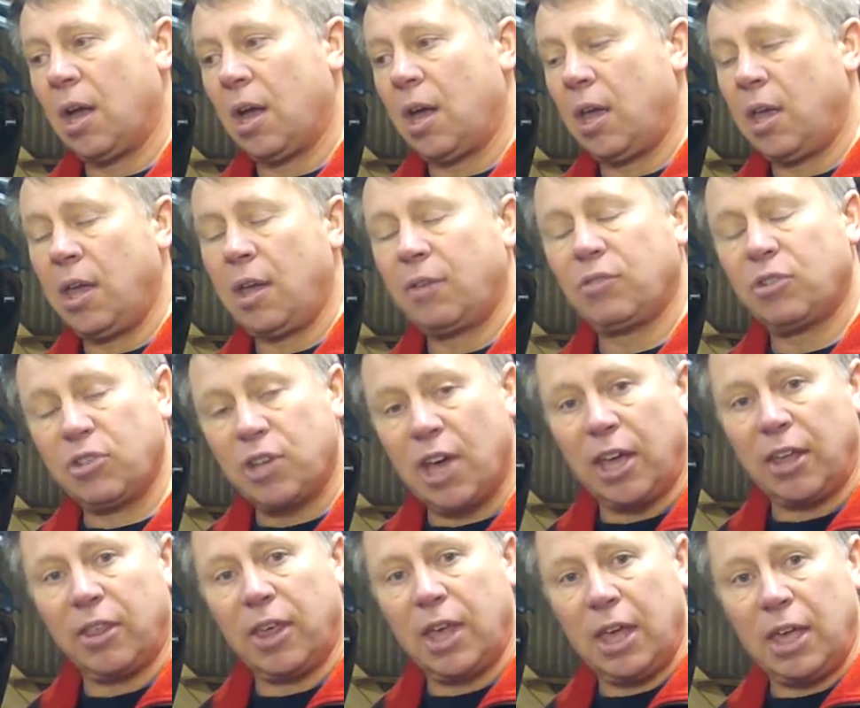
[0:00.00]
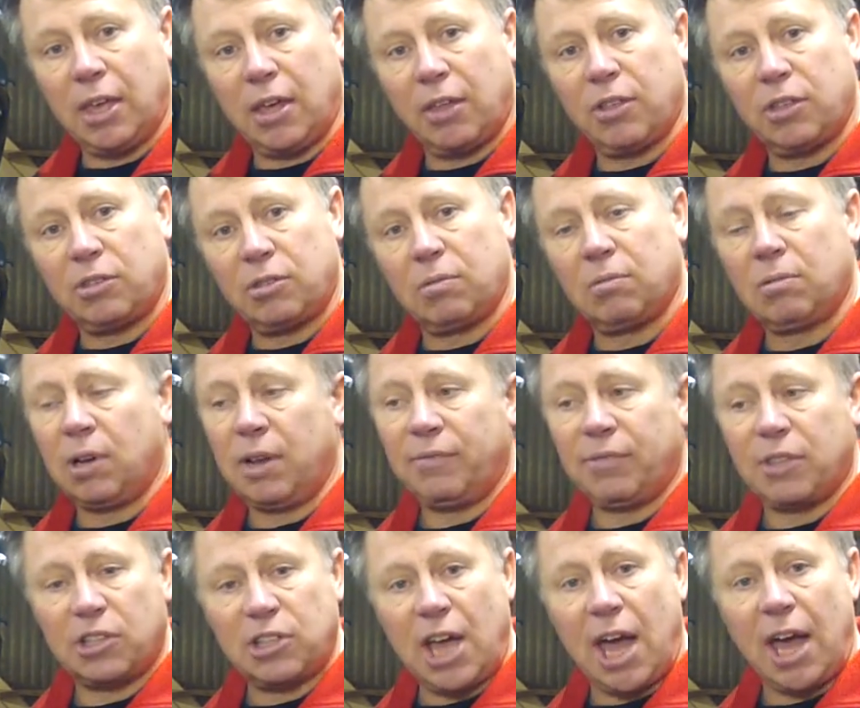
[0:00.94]
you have to take lift
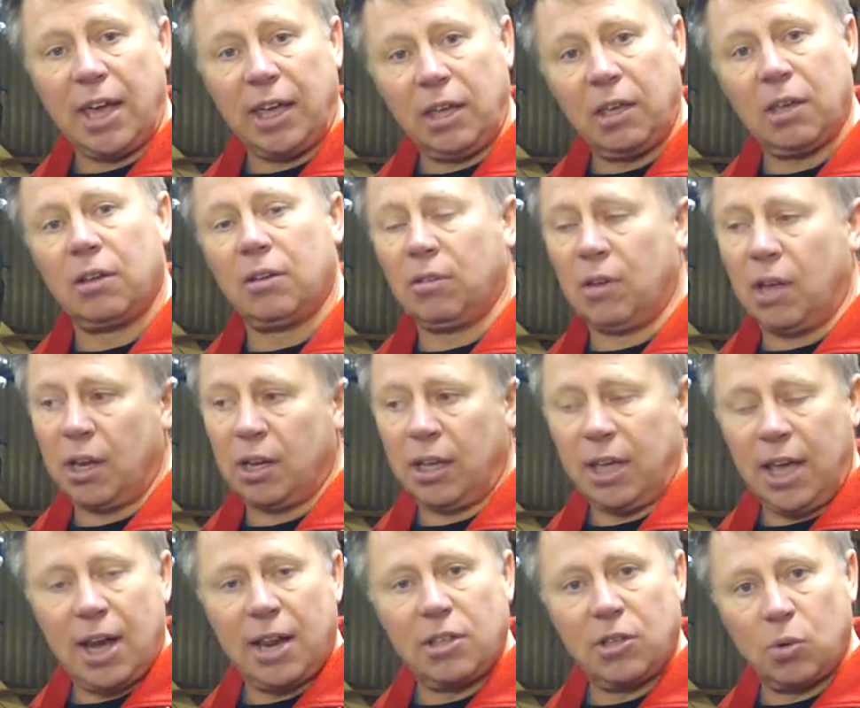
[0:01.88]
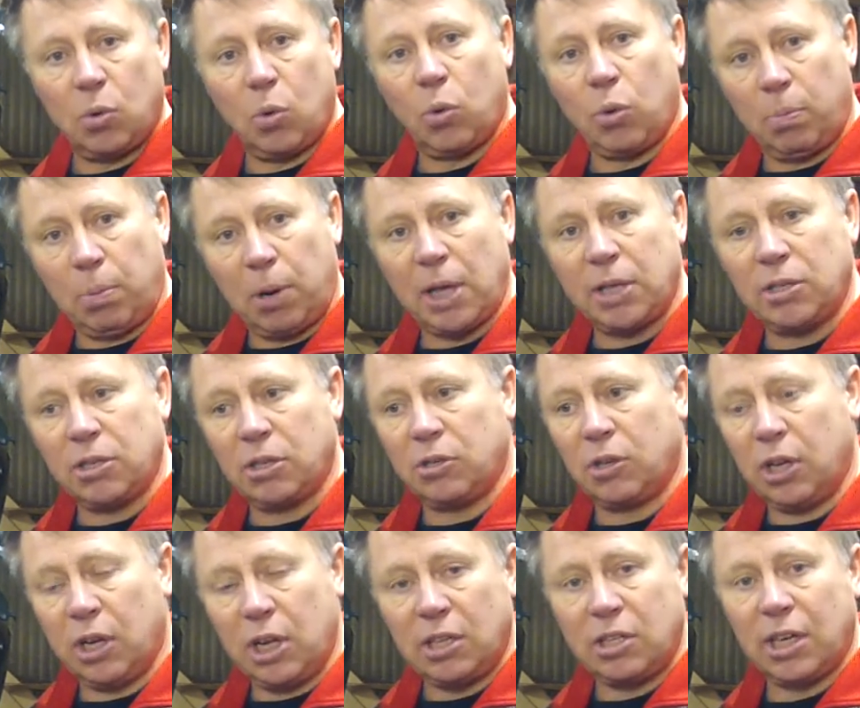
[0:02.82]
the tank and get into all the places
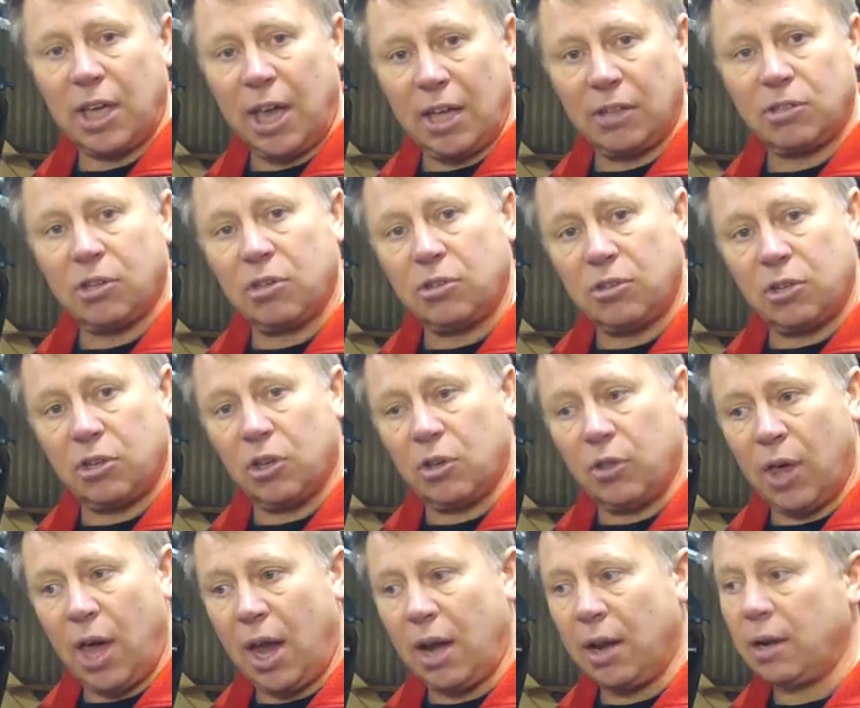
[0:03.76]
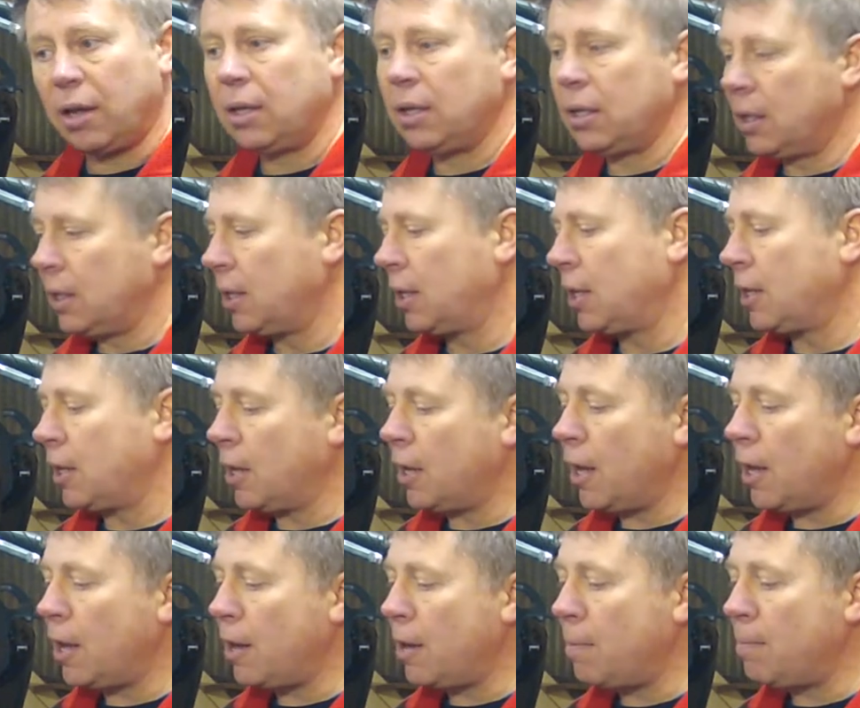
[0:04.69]
you need to get to do that.
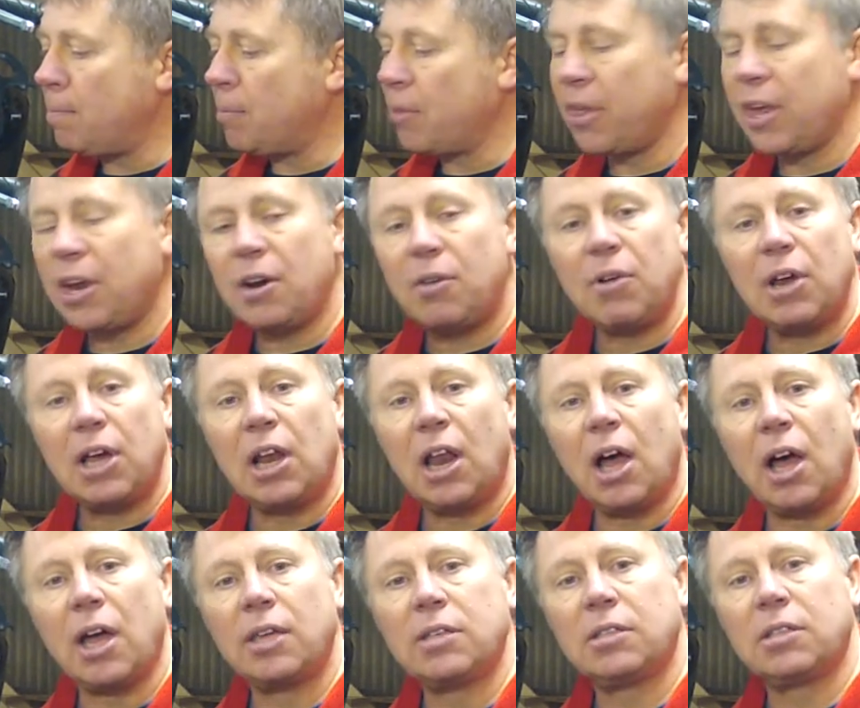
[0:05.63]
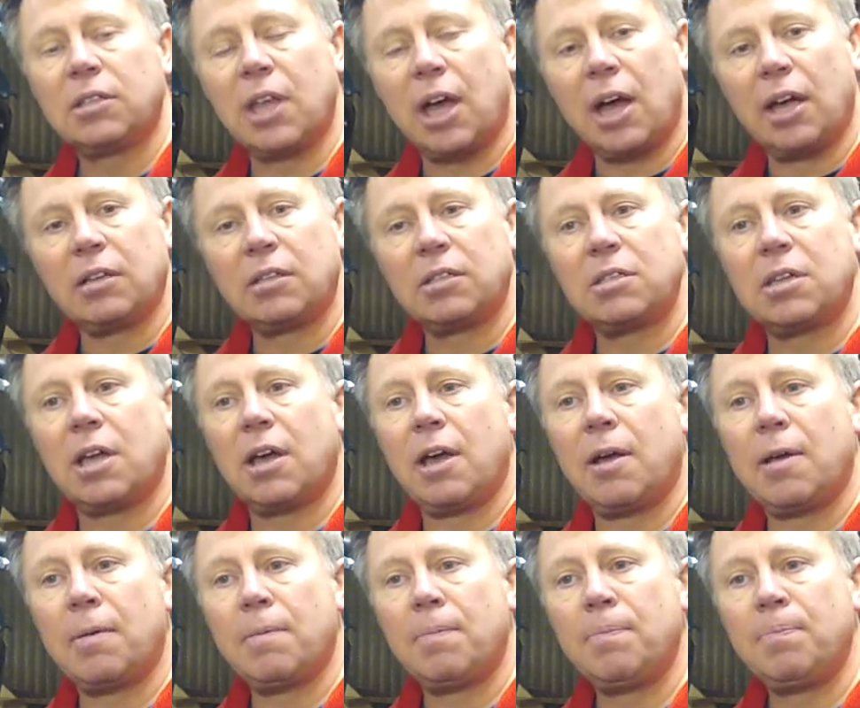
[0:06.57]
But then I realised that
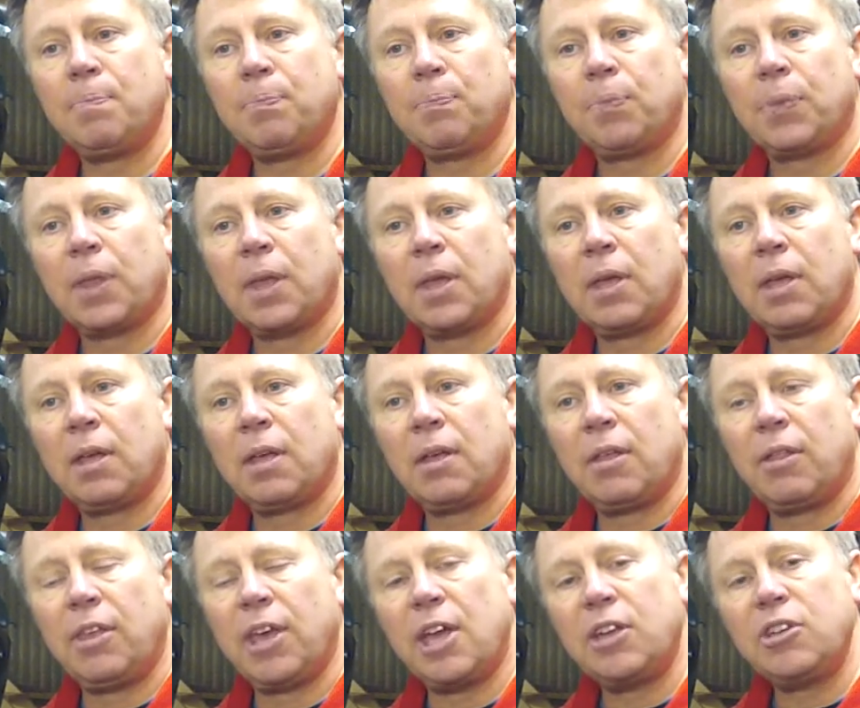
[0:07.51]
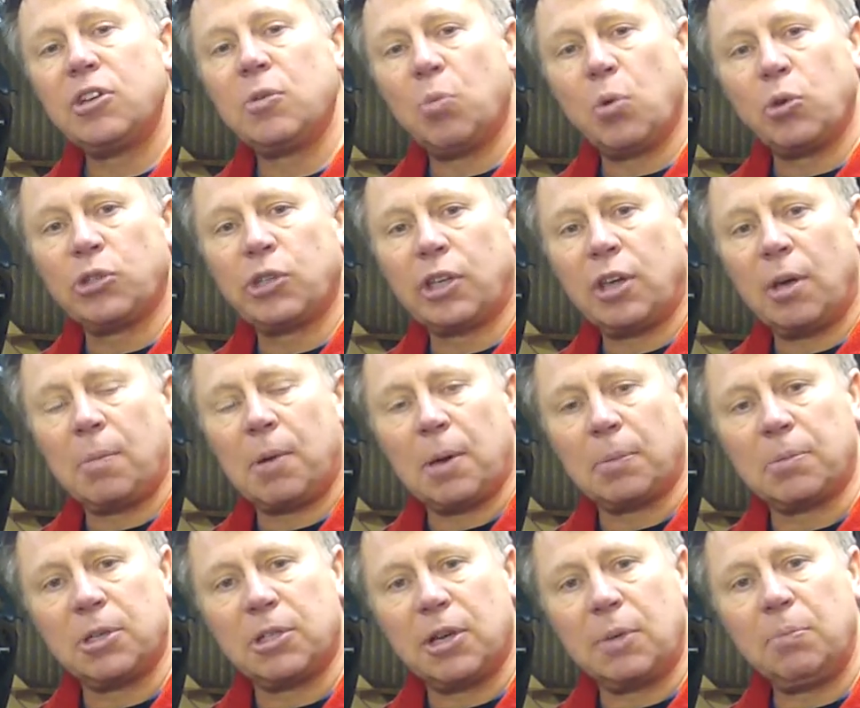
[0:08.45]
the engine wasn't coming
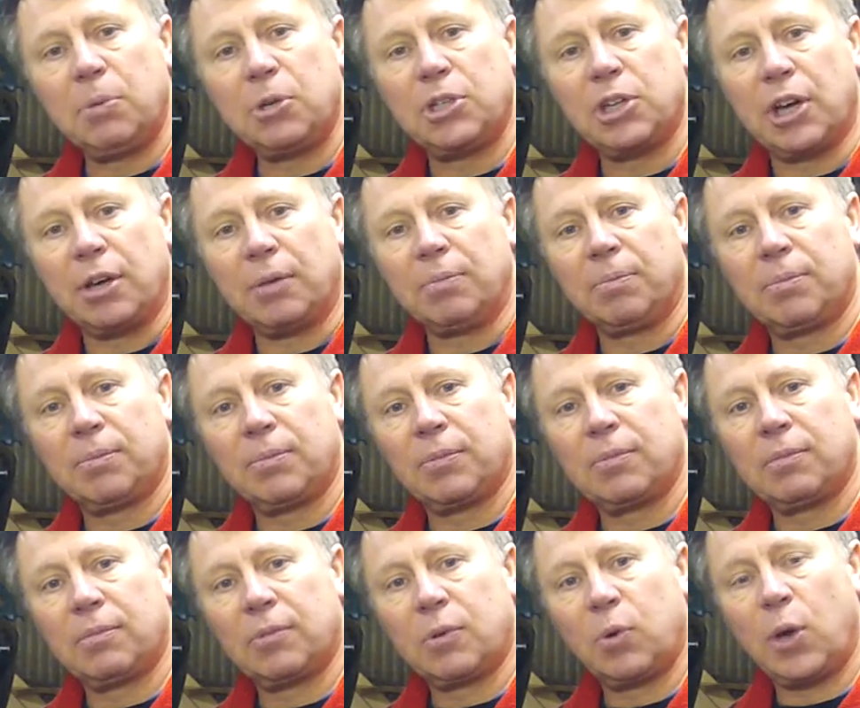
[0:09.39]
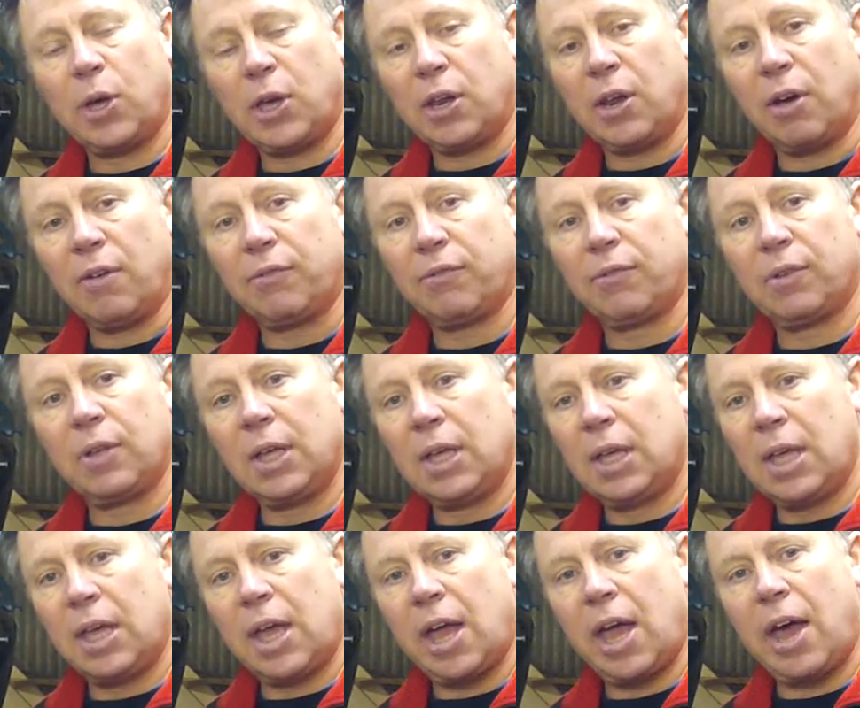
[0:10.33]
up to temperature quick enough,
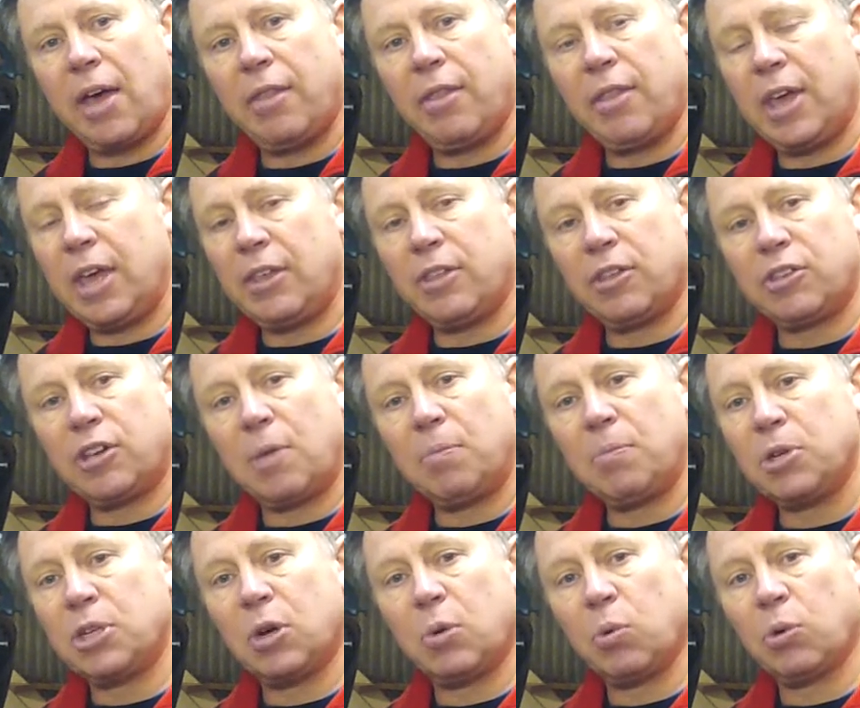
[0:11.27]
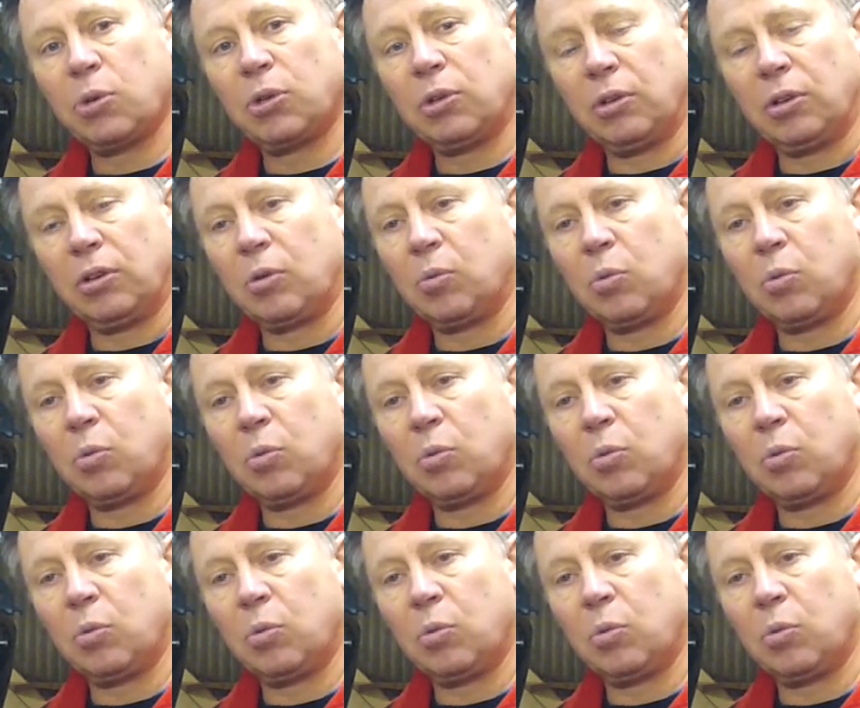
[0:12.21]
and the temperature wasn't